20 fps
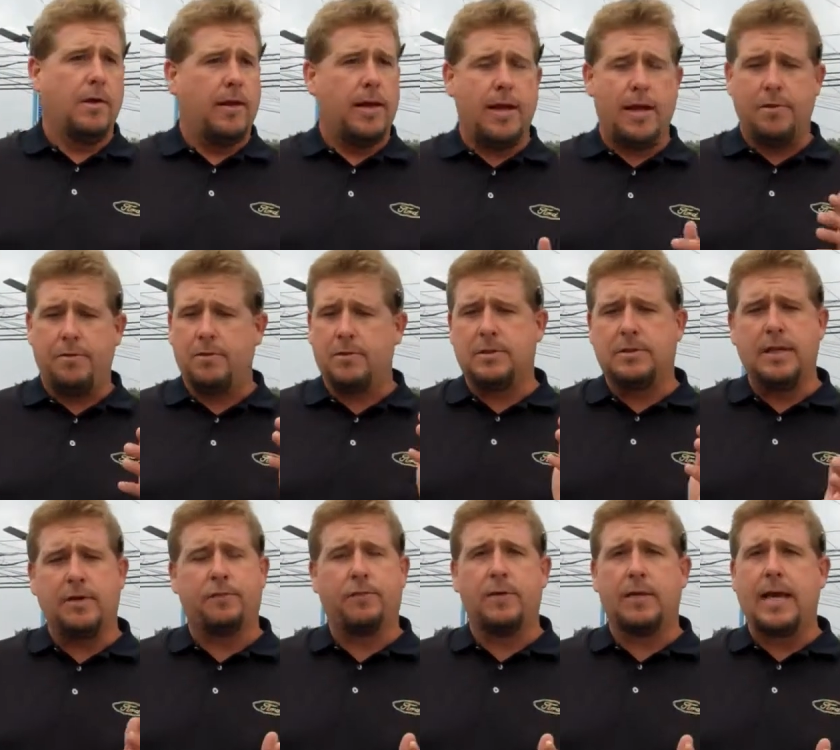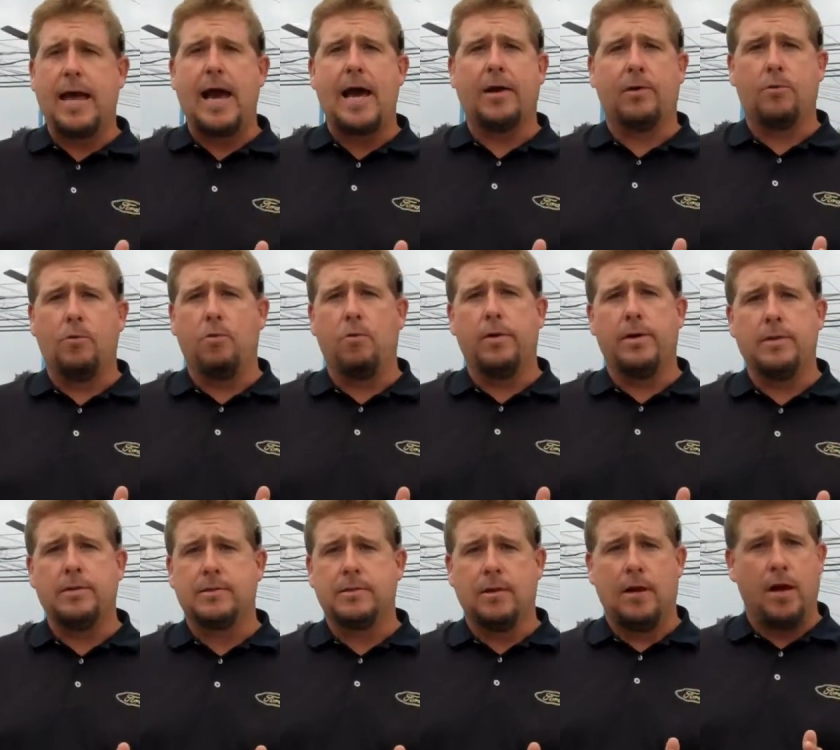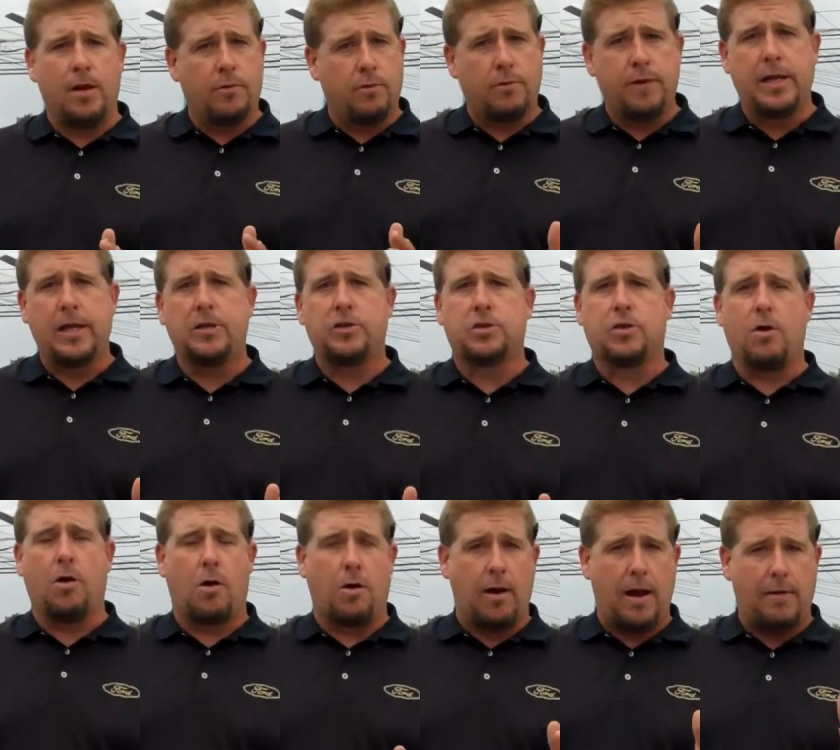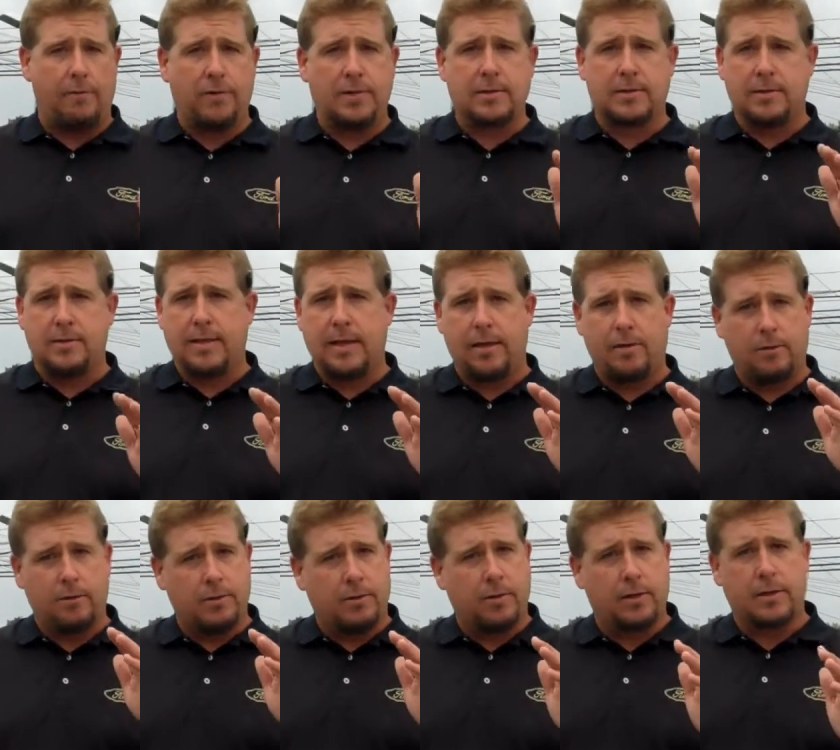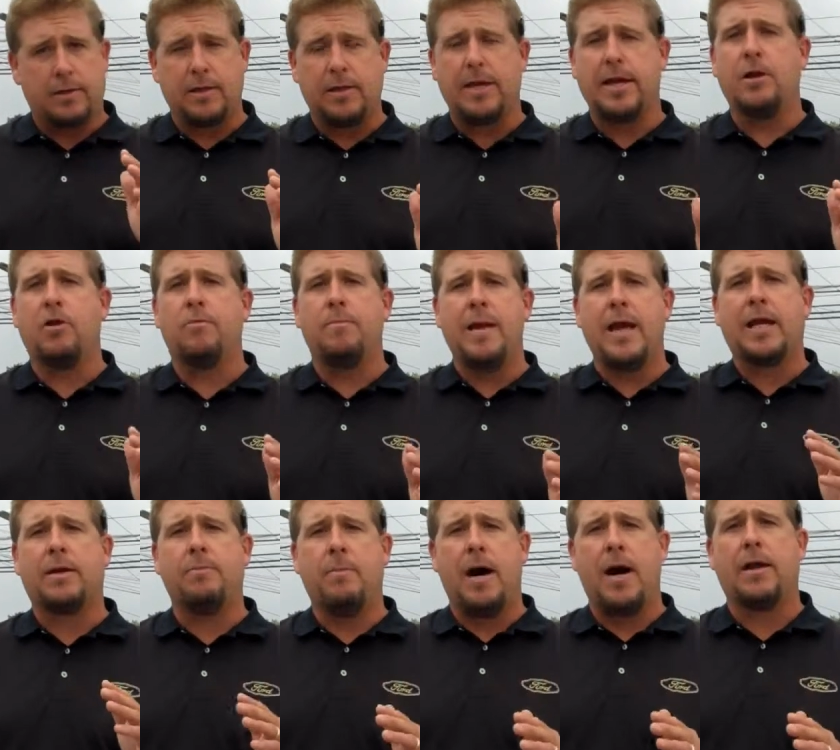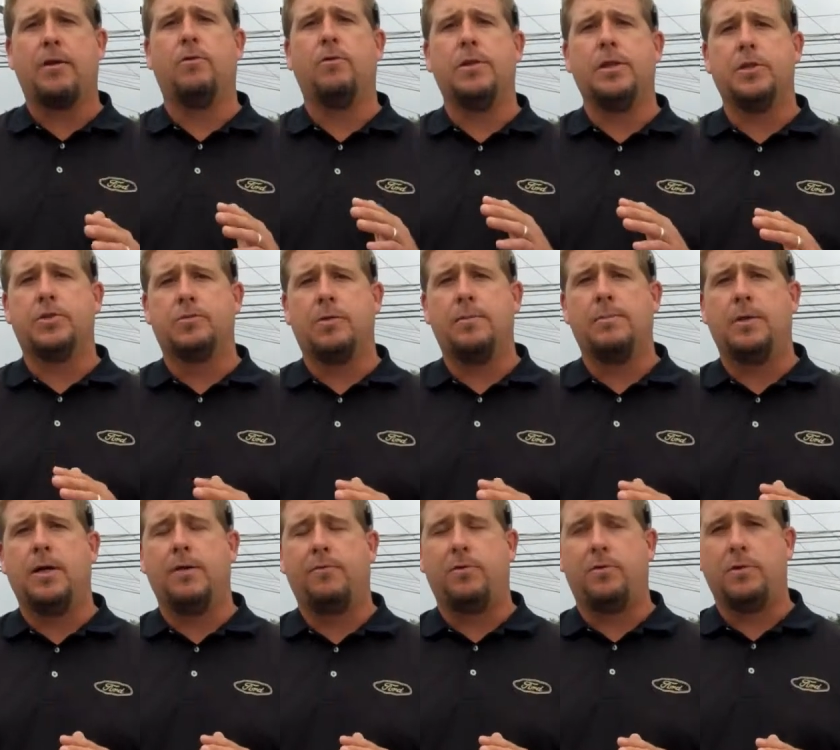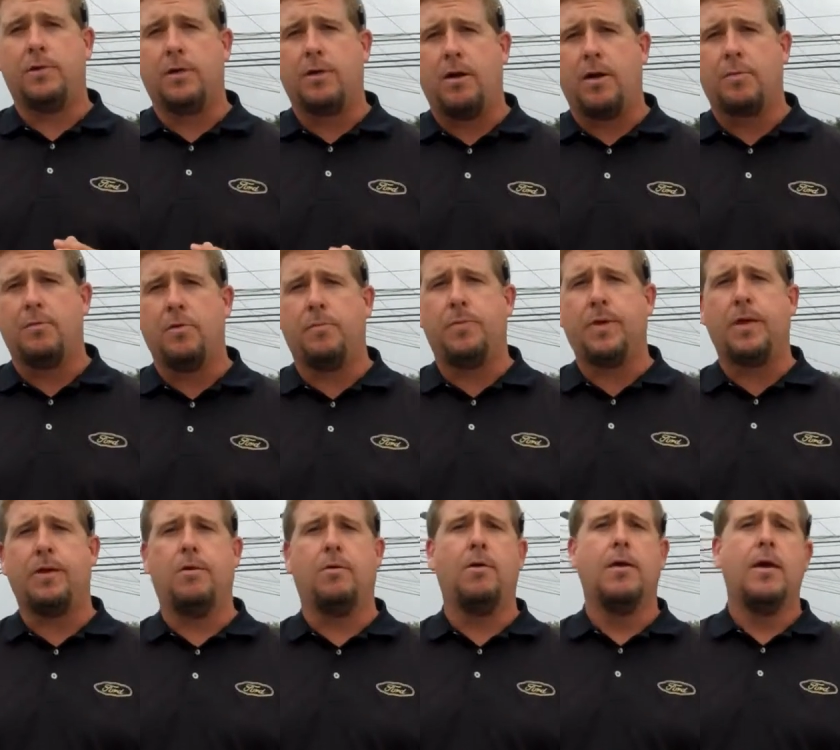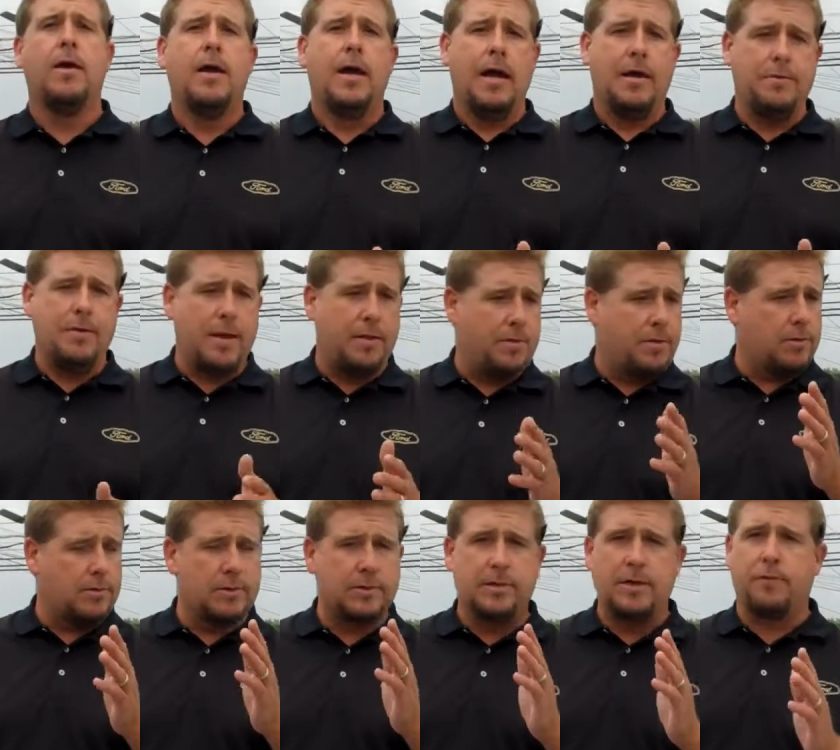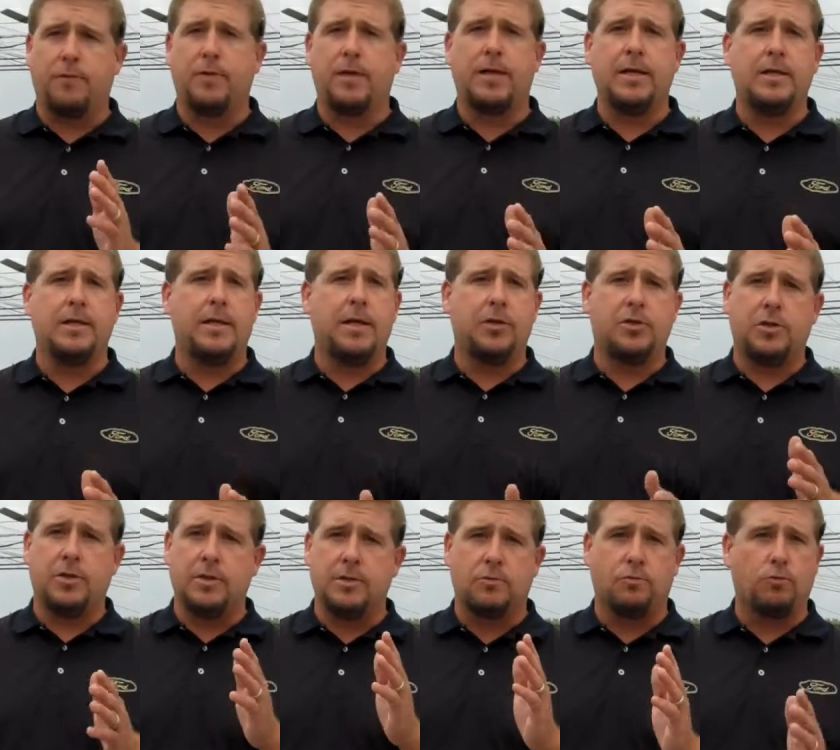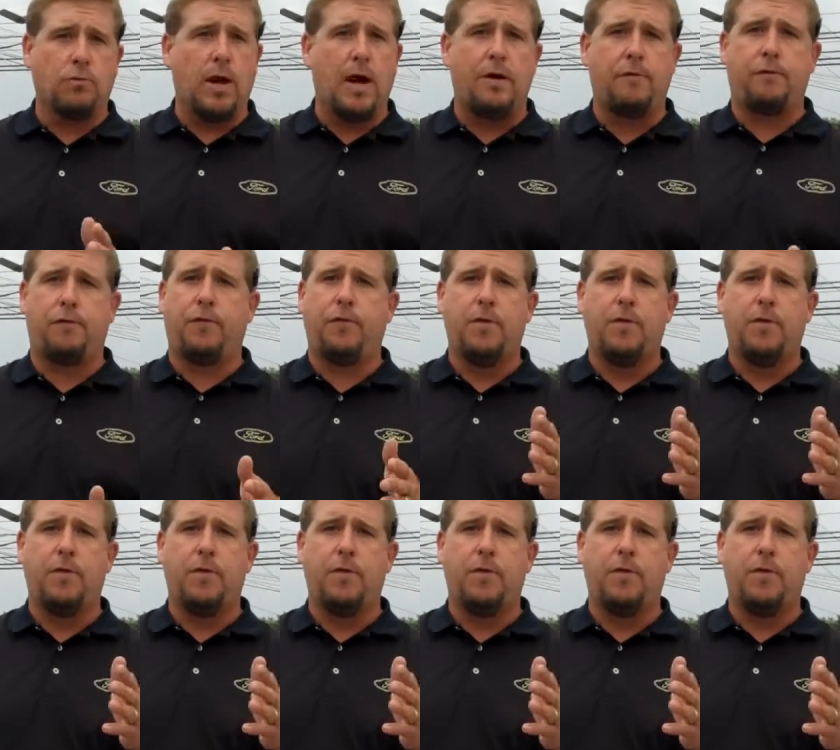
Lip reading: And there's different categories under each car. Obviously, they look at the year, make, model, and the trim level of the automobile, and then there's different conditions: rough,